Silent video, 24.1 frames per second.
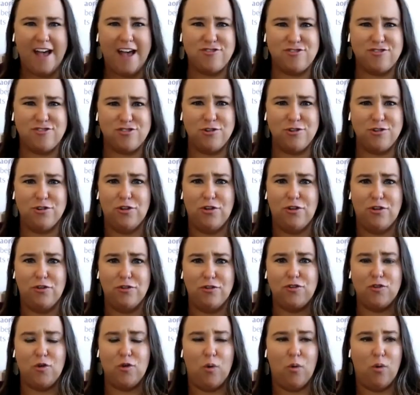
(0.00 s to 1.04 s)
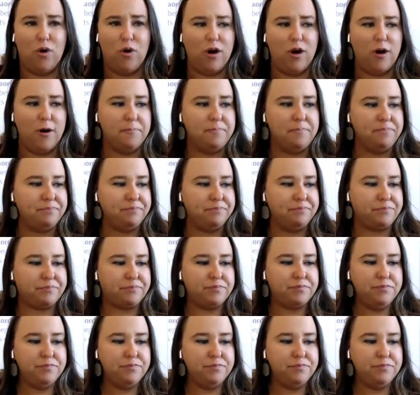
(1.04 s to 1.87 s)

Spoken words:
past journals or